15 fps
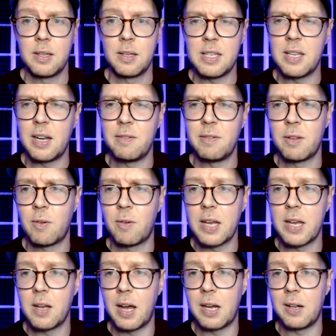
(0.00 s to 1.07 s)
Is that even the
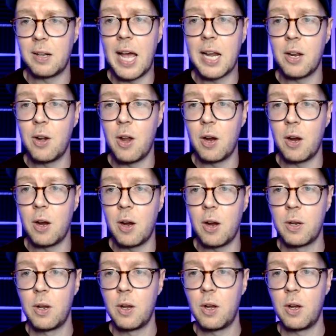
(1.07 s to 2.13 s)
right title? I don't know.
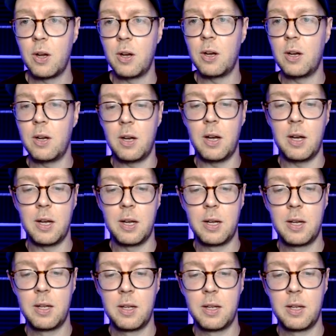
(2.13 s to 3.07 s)
Oh,